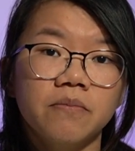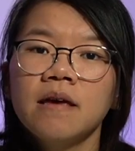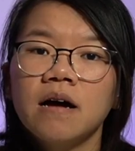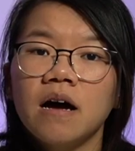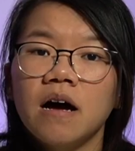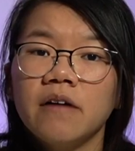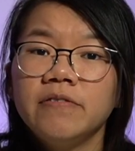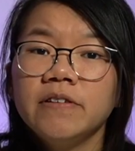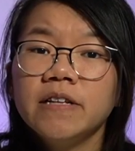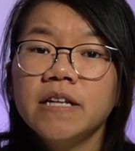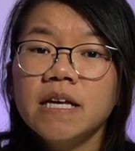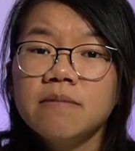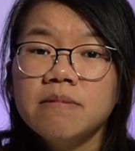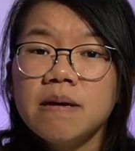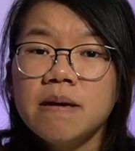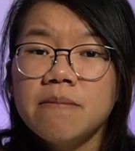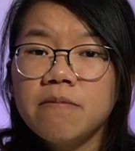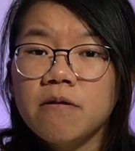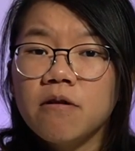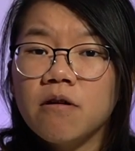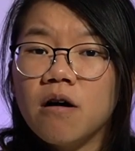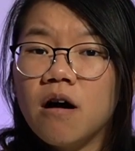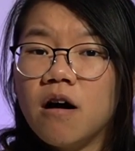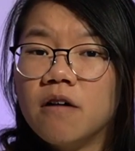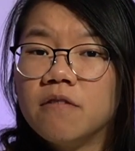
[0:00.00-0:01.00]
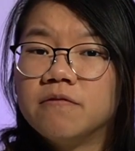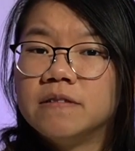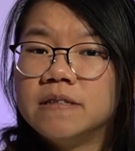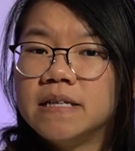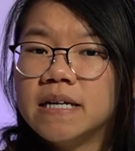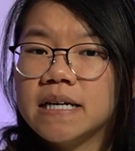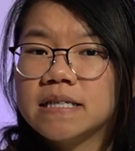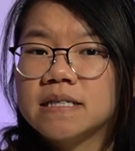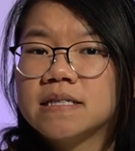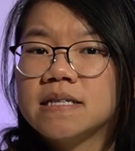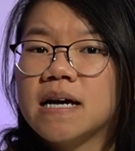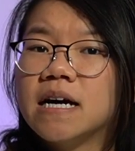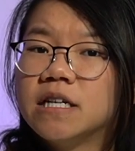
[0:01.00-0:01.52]
I feel like people often
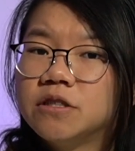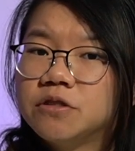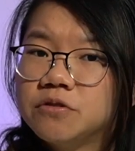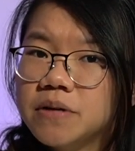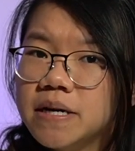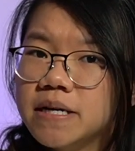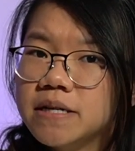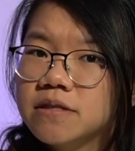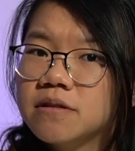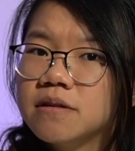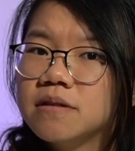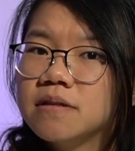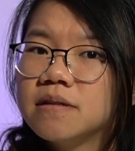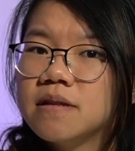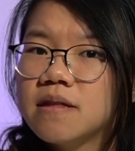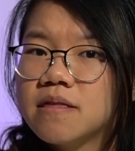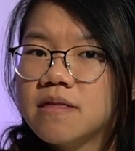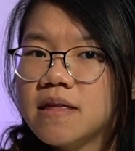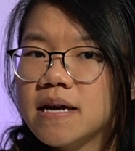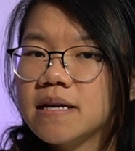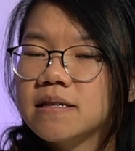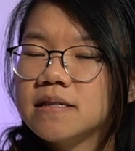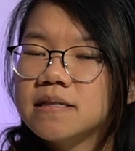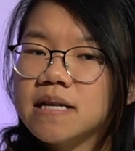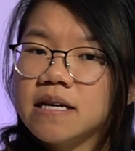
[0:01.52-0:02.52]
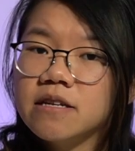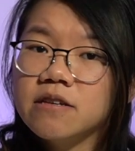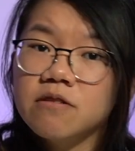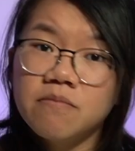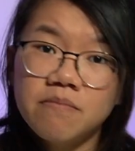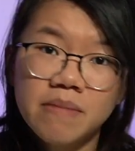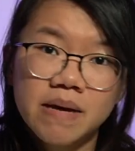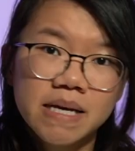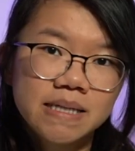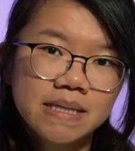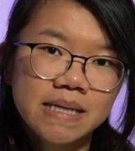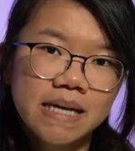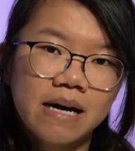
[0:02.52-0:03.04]
exaggerate on the things that you
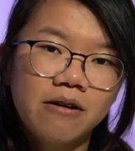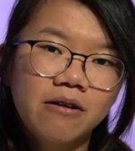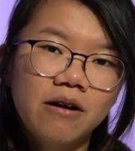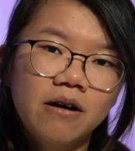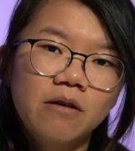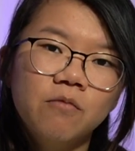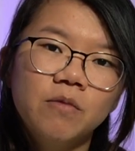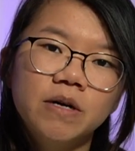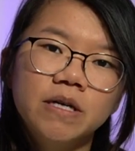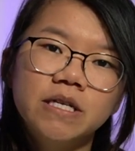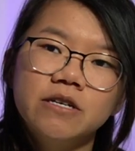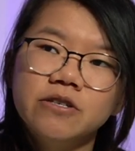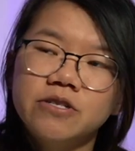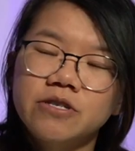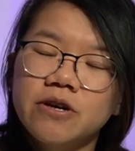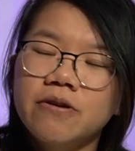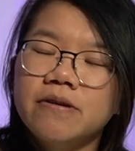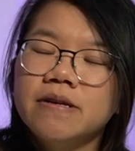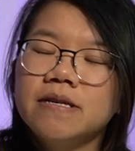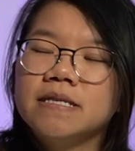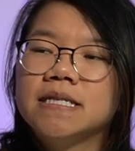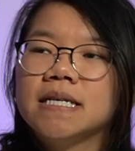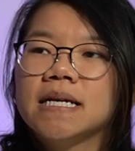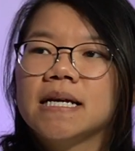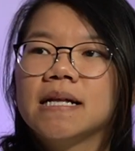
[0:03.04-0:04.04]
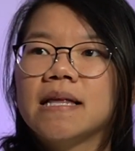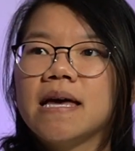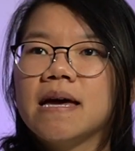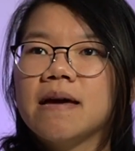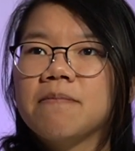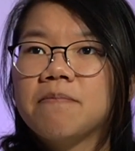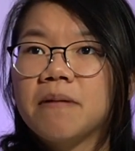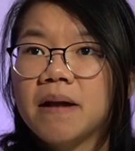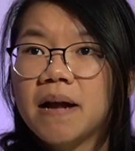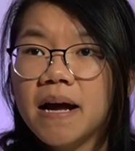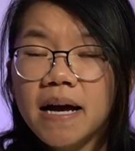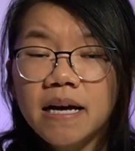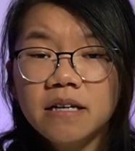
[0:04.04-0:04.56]
miss out on when you don't
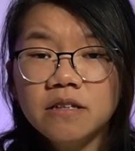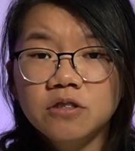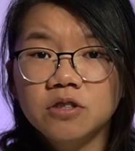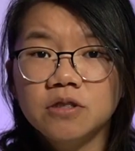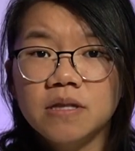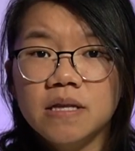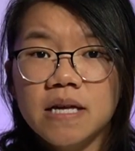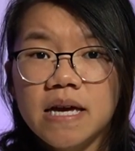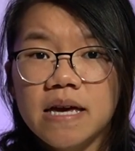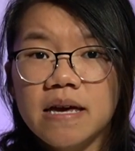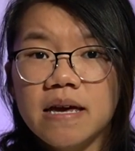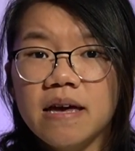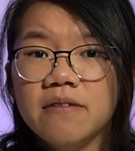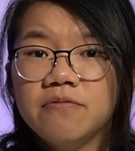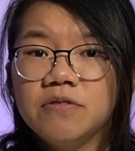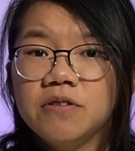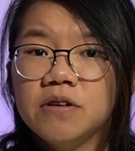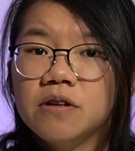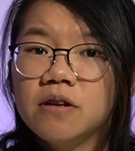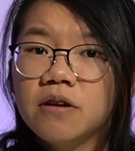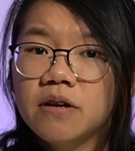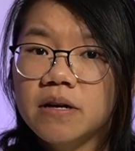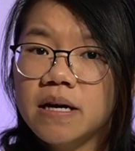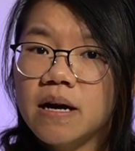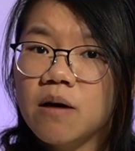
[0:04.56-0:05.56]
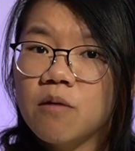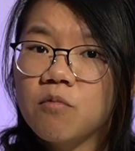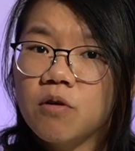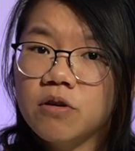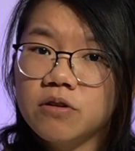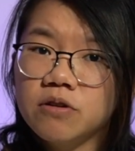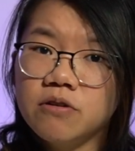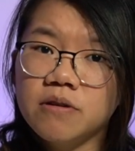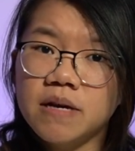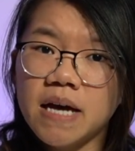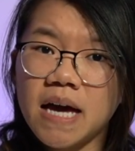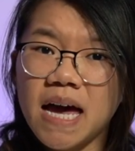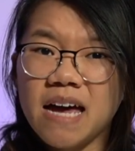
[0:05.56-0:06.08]
intercalate, but actually, if you look at what
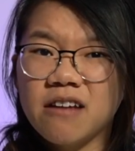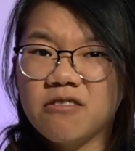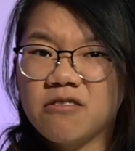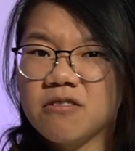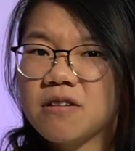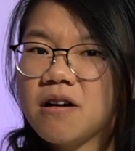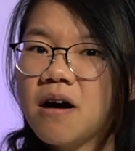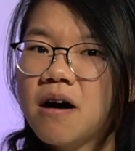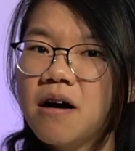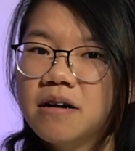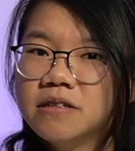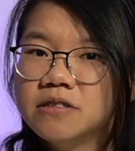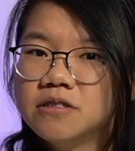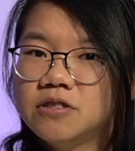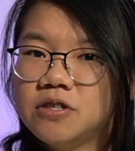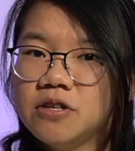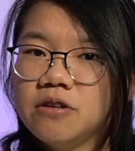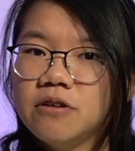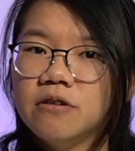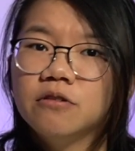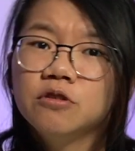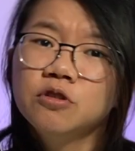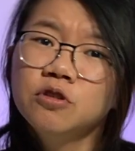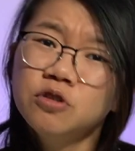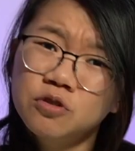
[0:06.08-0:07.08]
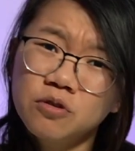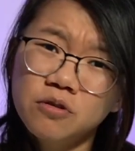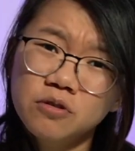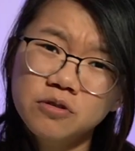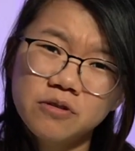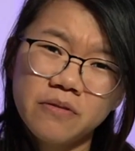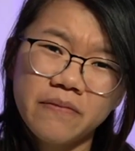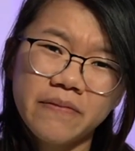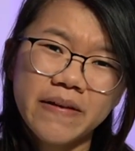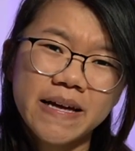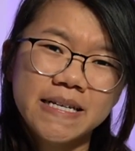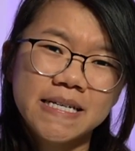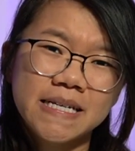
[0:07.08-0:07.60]
you can or can't do, short
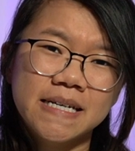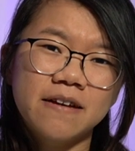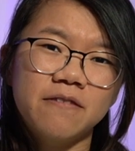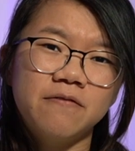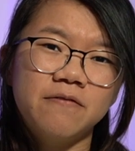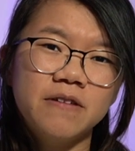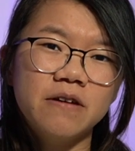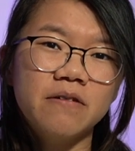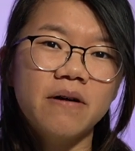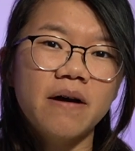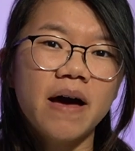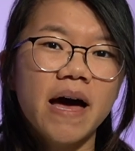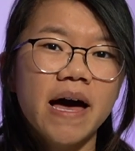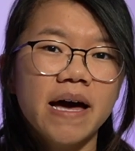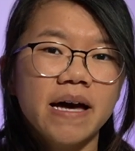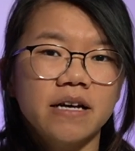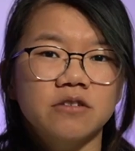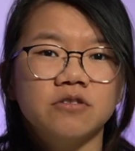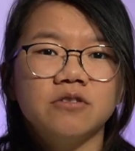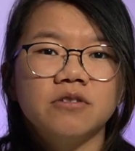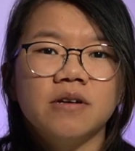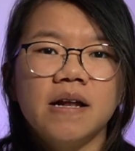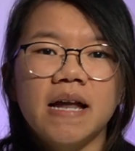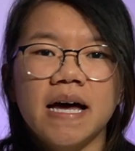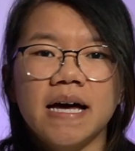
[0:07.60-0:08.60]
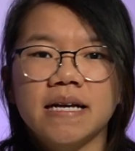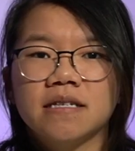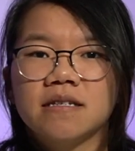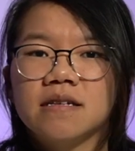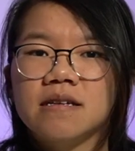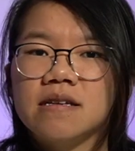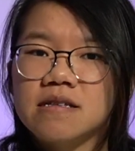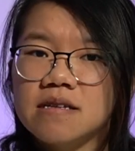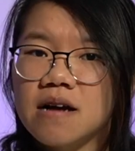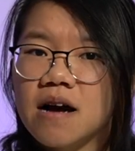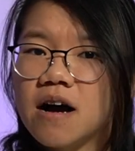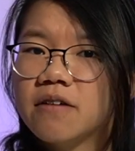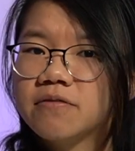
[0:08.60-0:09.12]
of getting a few extra
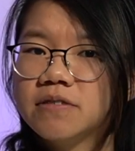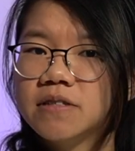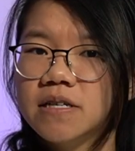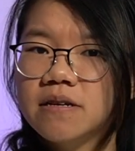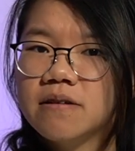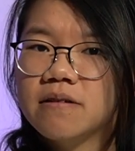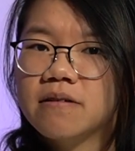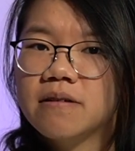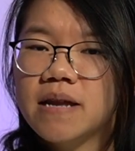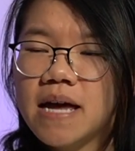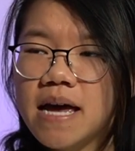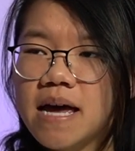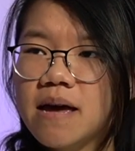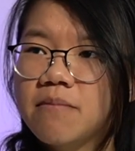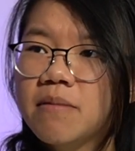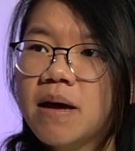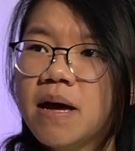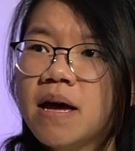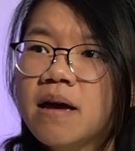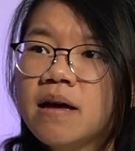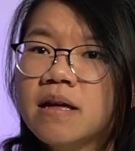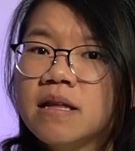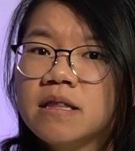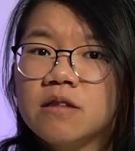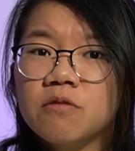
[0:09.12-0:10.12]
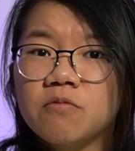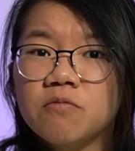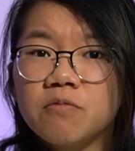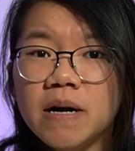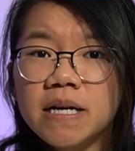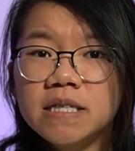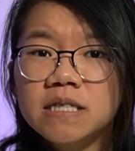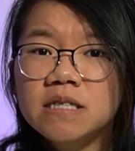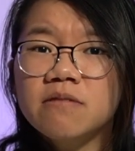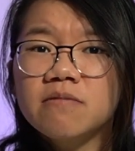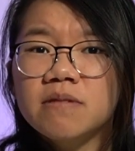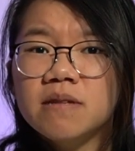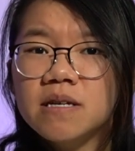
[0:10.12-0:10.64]
letters after your name, the
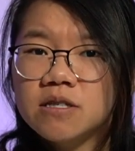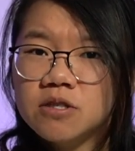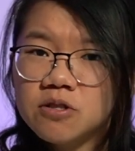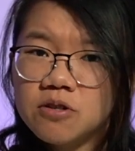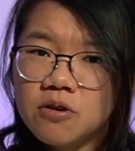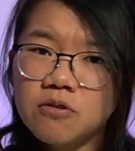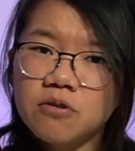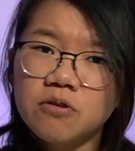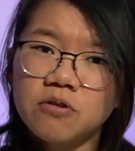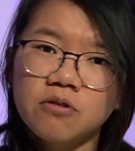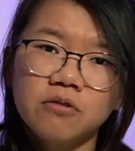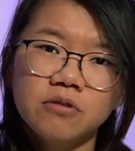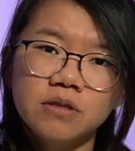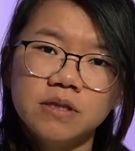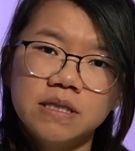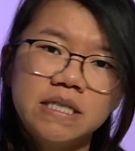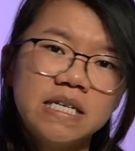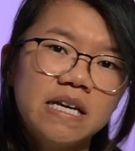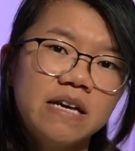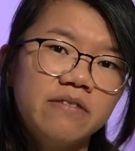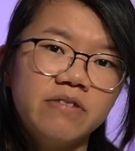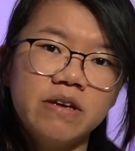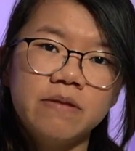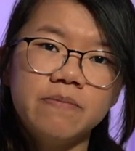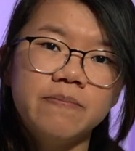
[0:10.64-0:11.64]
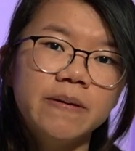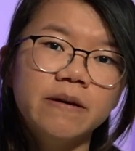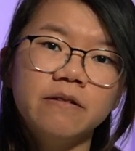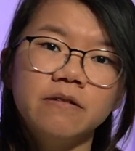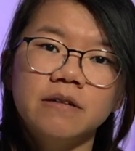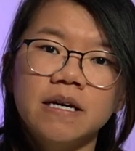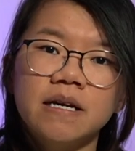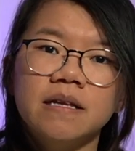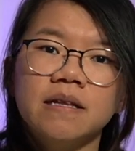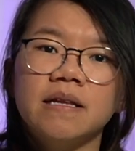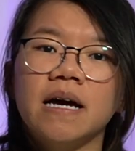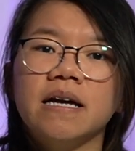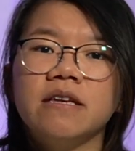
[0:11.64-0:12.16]
rest of the so-called CV
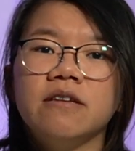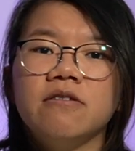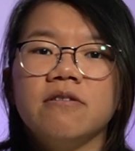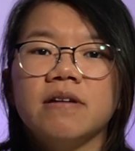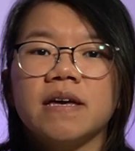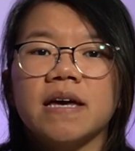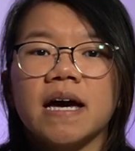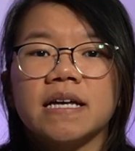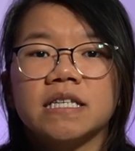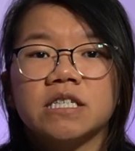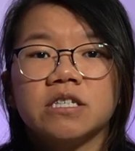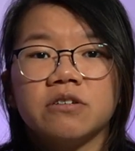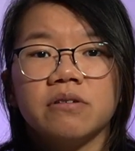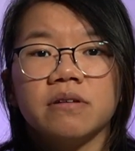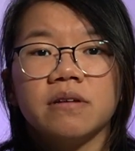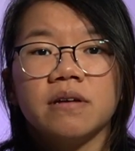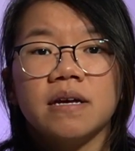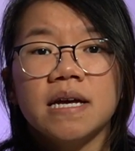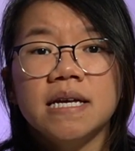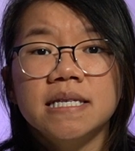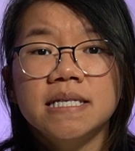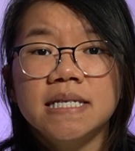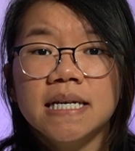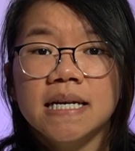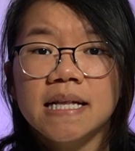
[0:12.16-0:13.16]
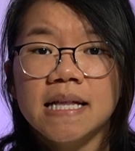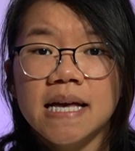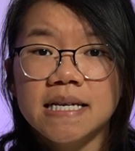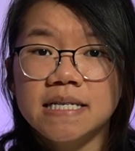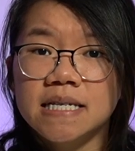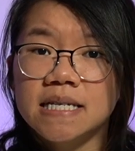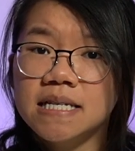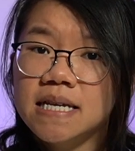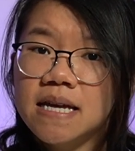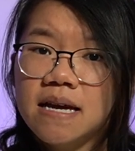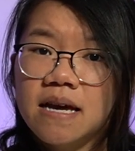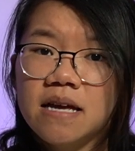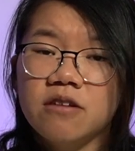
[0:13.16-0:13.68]
building that you get during your
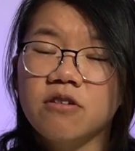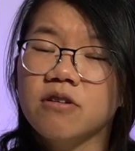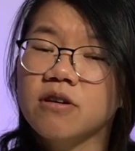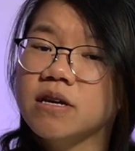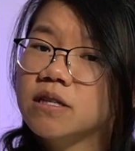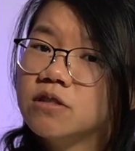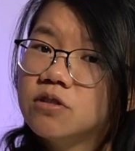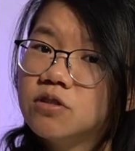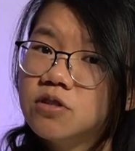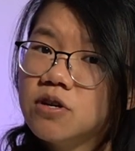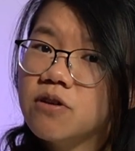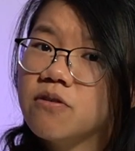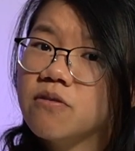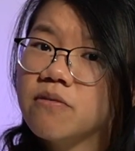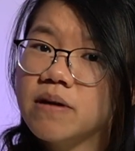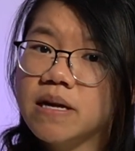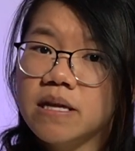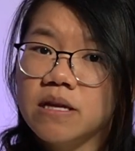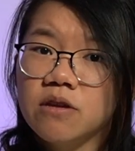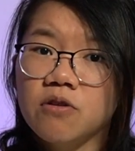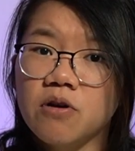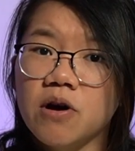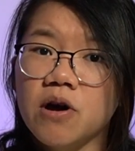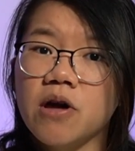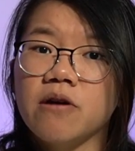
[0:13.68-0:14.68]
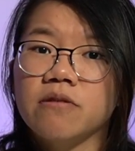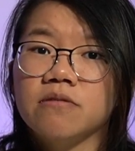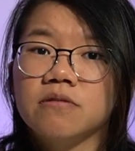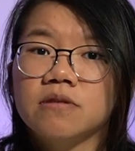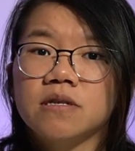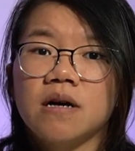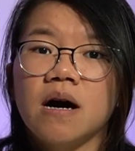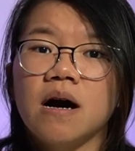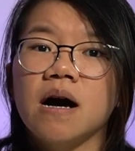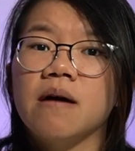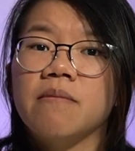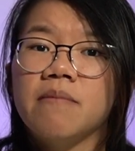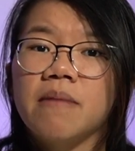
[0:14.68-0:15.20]
intercalated year you can do in your own
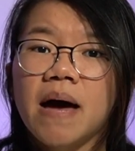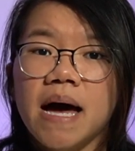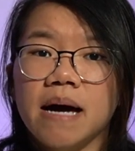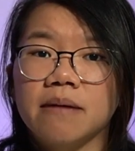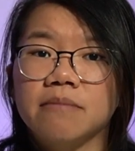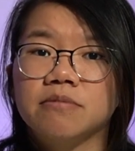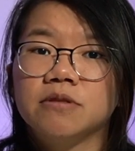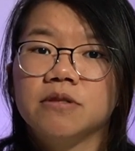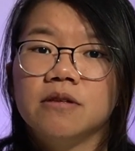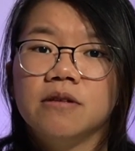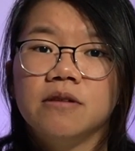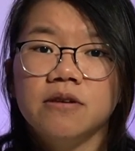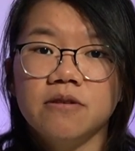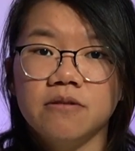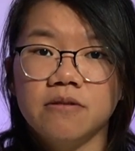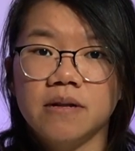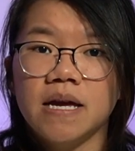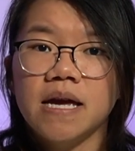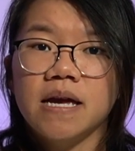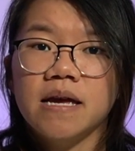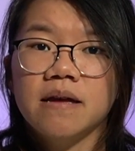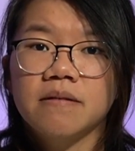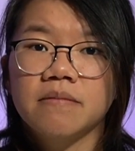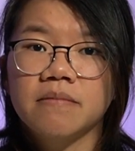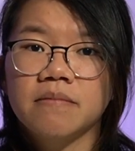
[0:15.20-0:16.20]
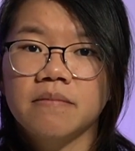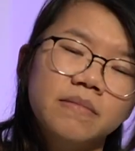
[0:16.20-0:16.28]
time absolutely.